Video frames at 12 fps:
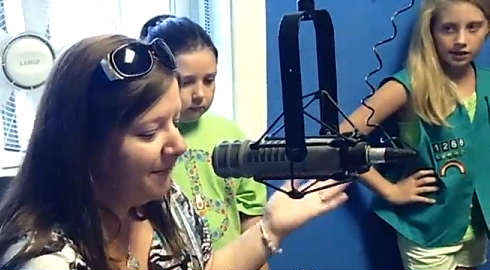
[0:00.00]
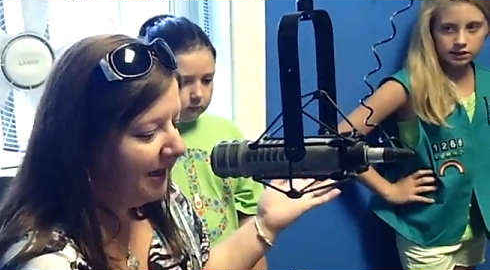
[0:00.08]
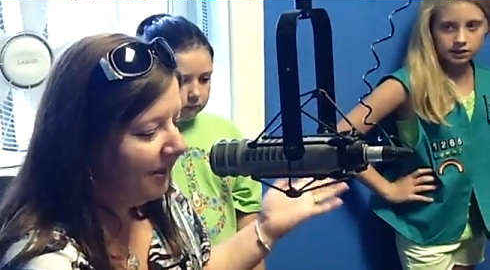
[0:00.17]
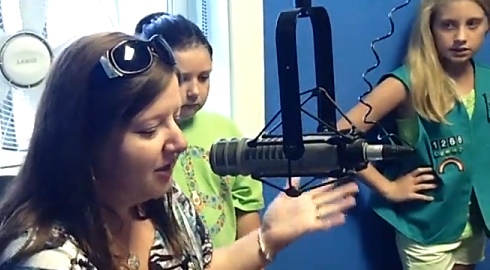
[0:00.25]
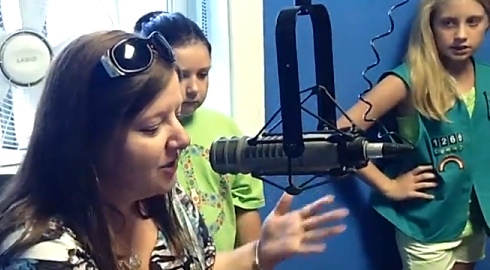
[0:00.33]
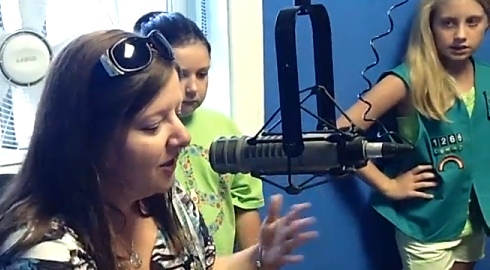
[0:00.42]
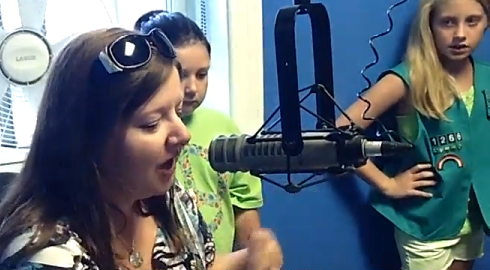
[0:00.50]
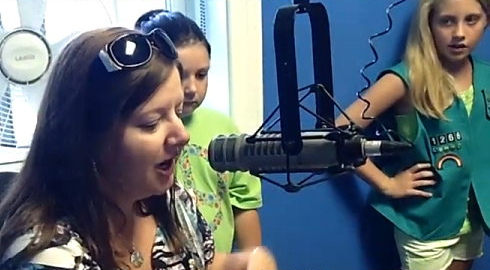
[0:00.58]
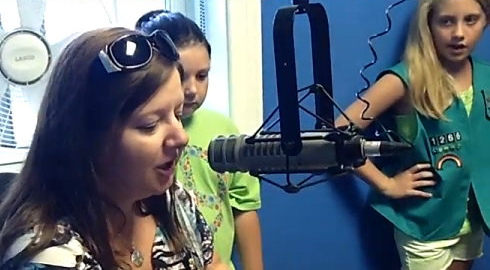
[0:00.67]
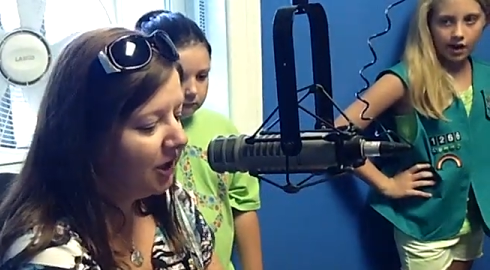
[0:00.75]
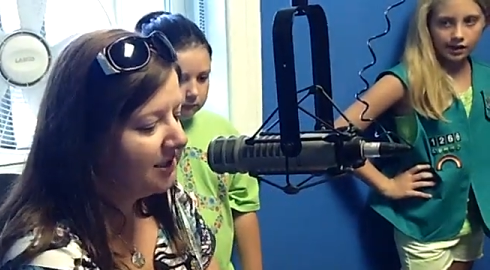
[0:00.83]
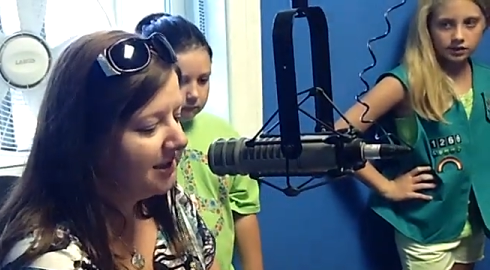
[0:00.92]
Speaker 1: I mean, there's a lot
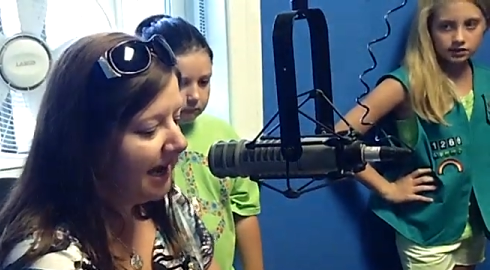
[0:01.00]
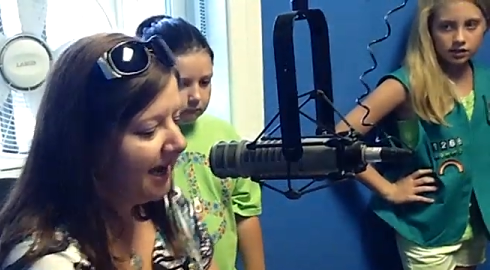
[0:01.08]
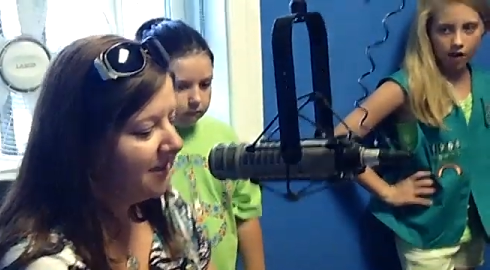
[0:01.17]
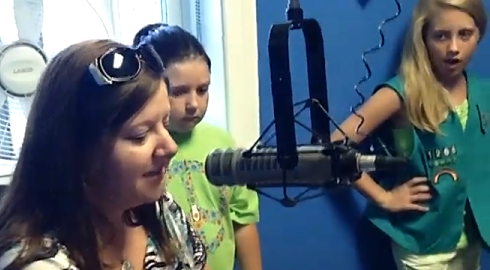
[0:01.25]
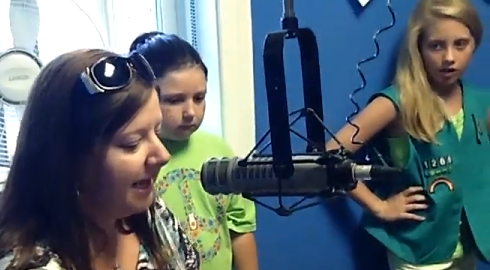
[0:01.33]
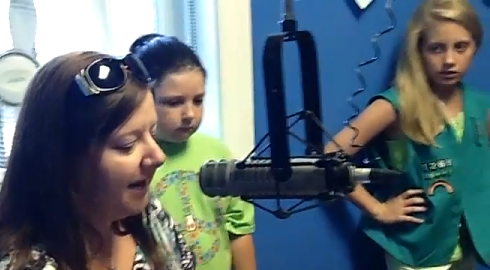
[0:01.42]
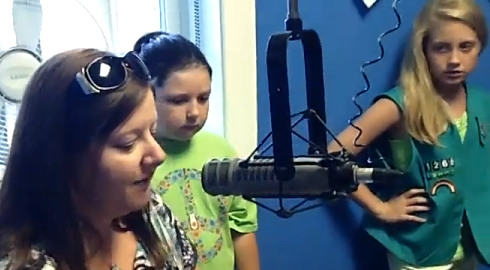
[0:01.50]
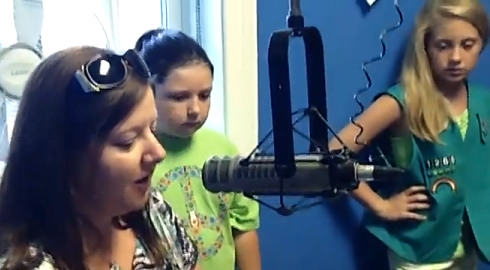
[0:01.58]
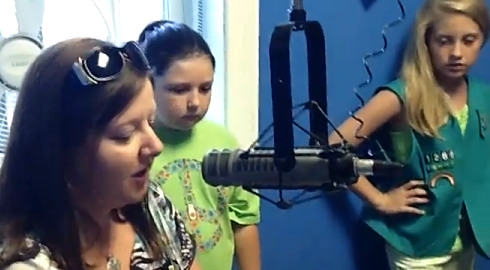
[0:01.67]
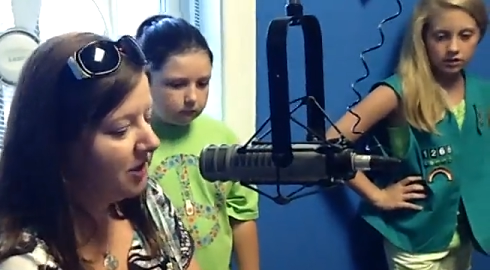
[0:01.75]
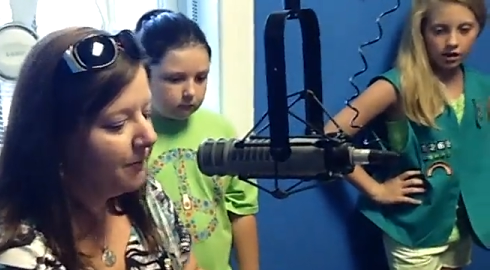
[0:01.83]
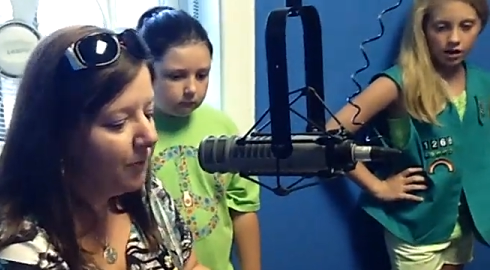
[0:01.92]
of Girl Scouts that have
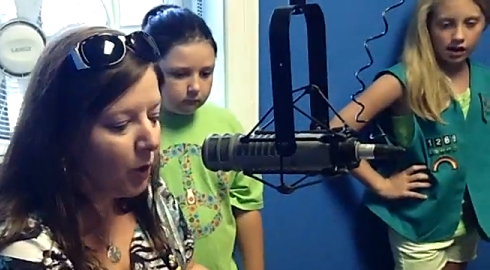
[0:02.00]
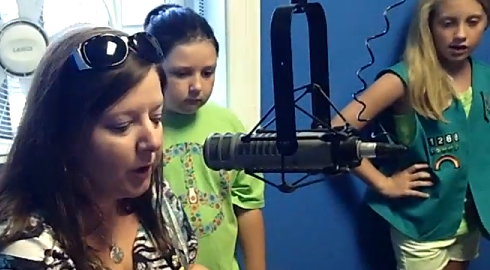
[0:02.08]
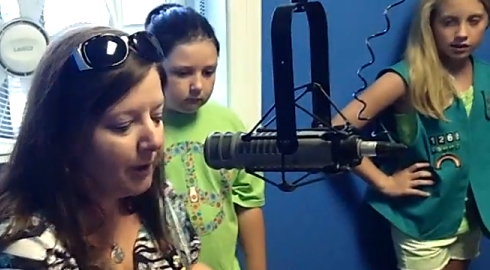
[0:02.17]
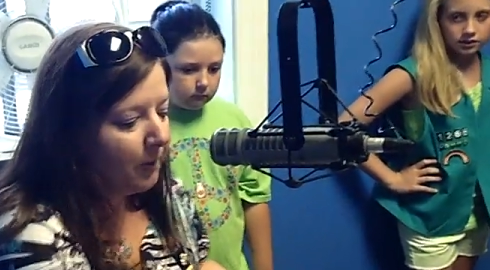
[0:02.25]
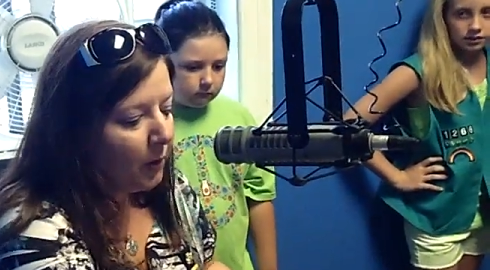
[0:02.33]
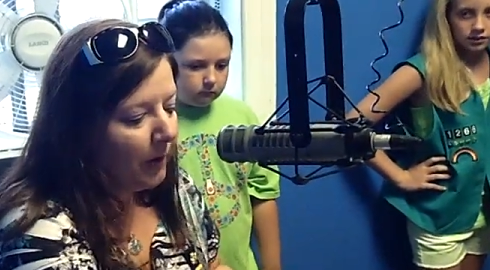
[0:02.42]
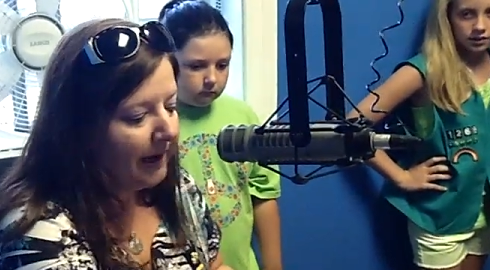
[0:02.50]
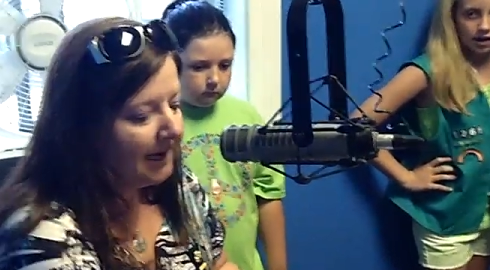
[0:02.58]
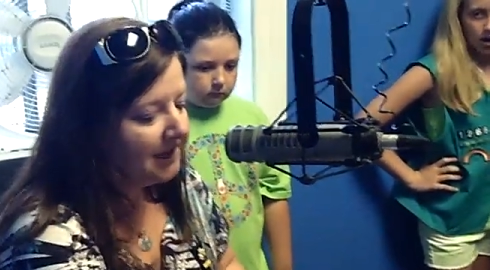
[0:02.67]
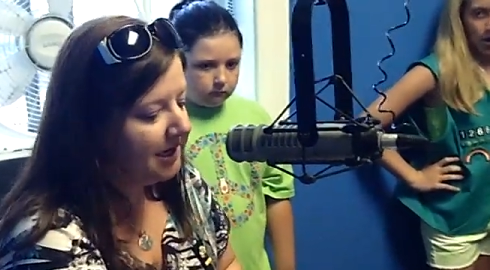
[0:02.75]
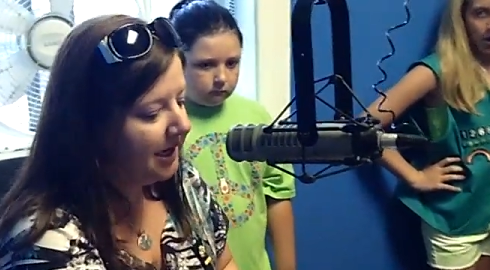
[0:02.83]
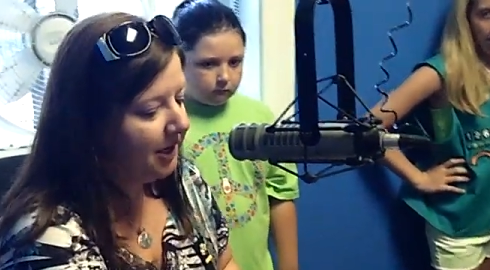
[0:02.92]
gone to Morning Pointe
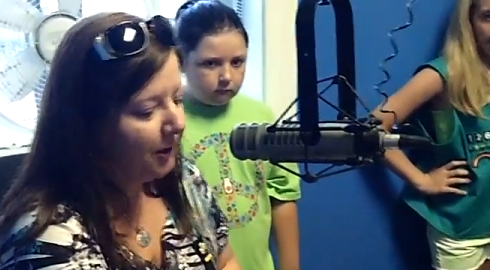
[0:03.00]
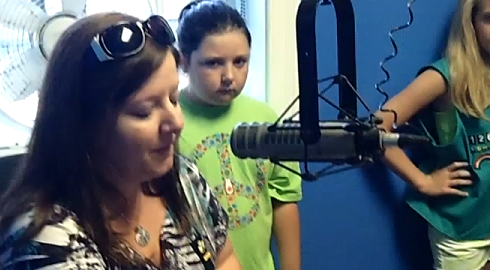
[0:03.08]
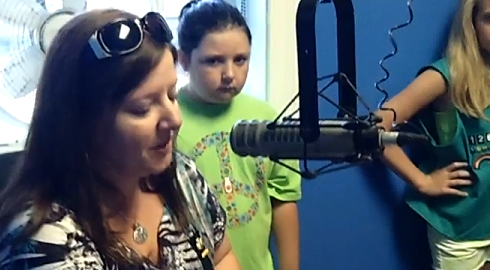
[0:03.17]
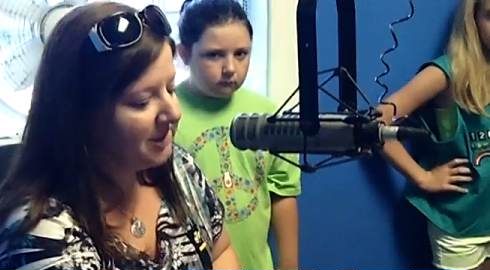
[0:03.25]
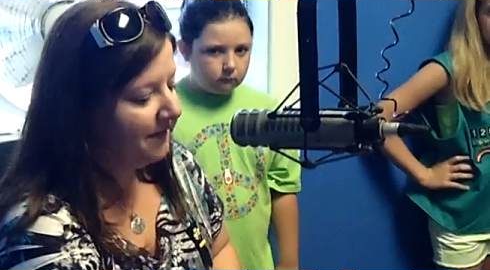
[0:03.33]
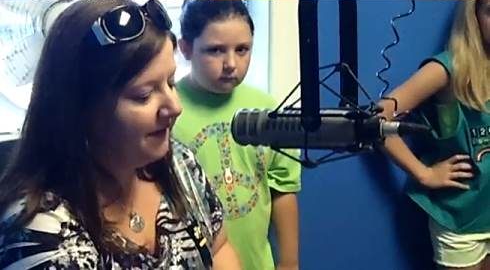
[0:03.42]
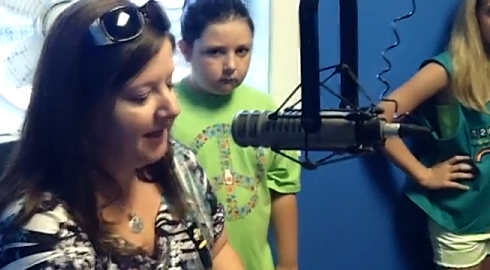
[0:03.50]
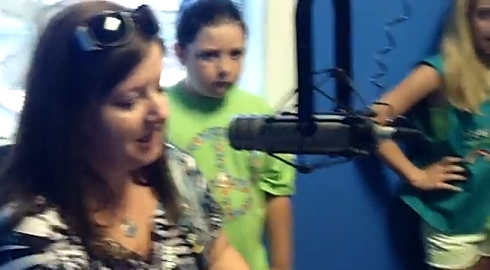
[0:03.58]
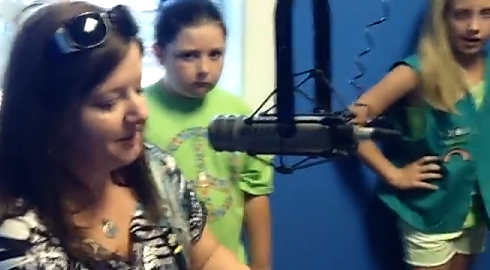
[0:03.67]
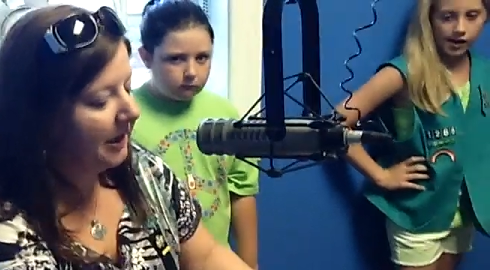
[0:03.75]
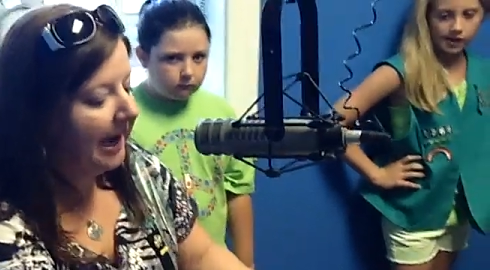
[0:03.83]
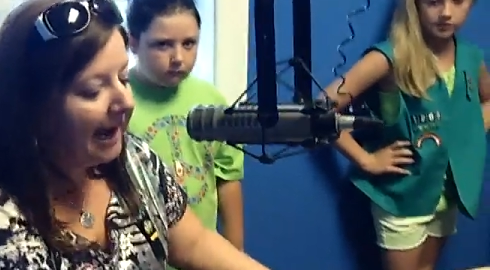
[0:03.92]
and done numerous
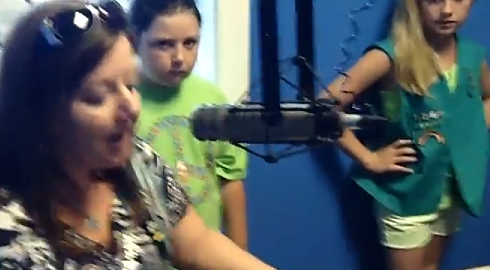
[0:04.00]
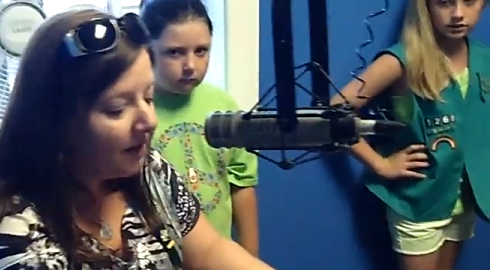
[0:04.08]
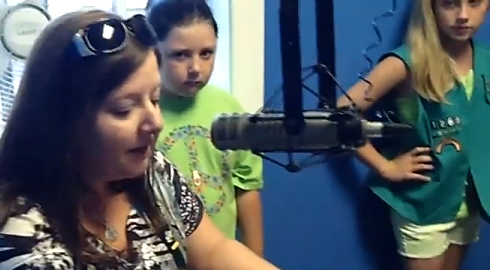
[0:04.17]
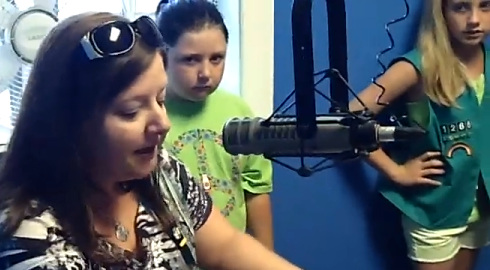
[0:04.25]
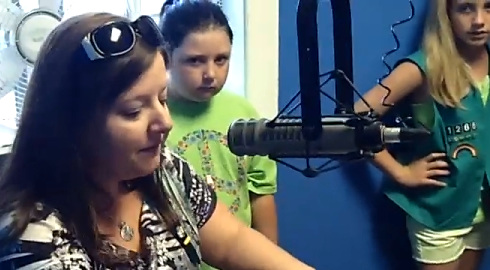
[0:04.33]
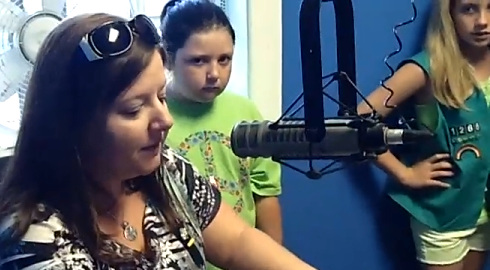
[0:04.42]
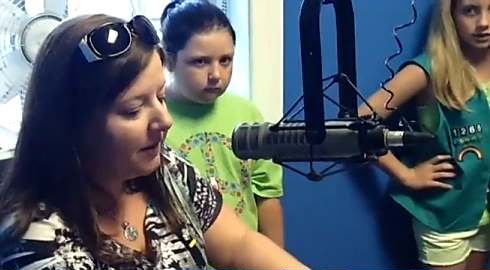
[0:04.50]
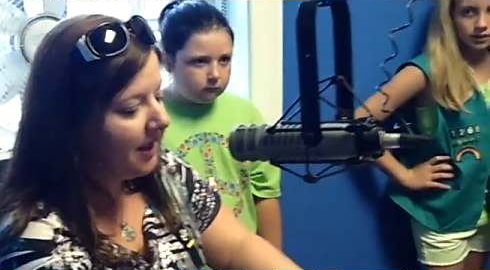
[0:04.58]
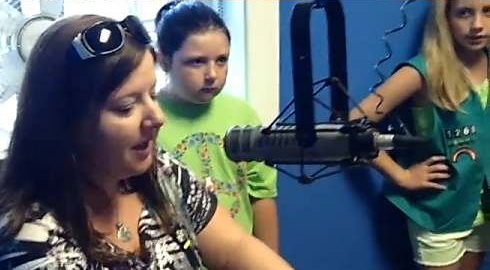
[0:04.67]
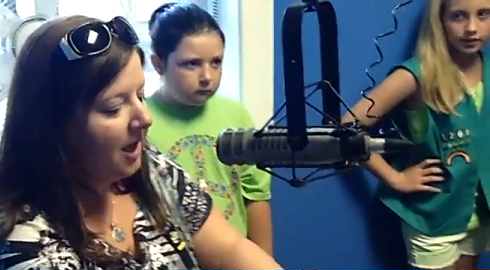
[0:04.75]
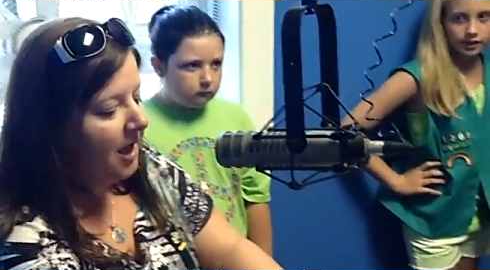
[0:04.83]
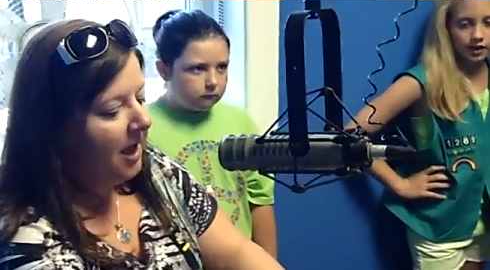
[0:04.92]
events caroling for
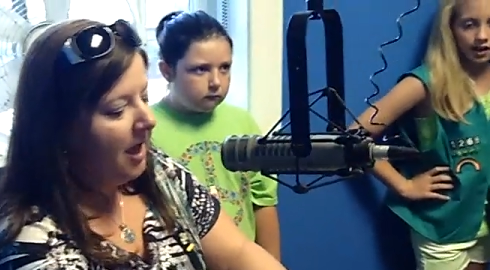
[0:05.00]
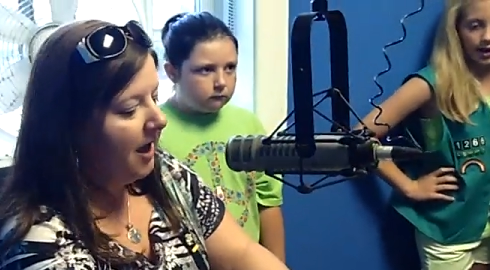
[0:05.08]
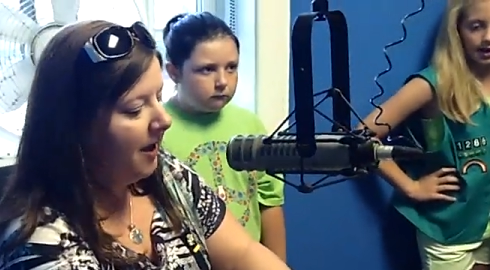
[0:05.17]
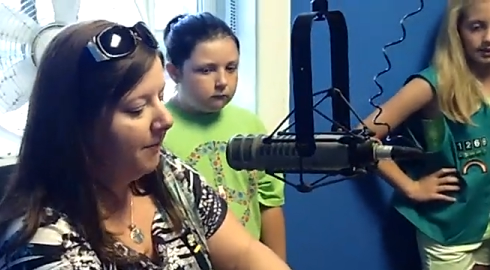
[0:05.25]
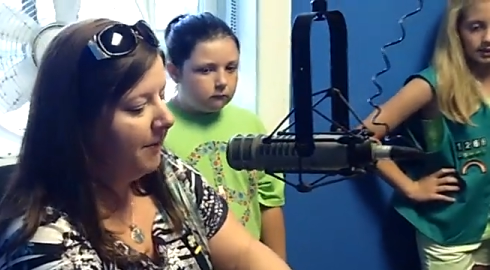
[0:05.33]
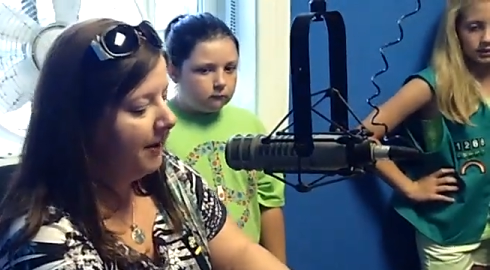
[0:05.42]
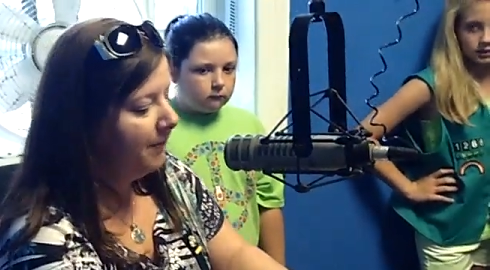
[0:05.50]
the um,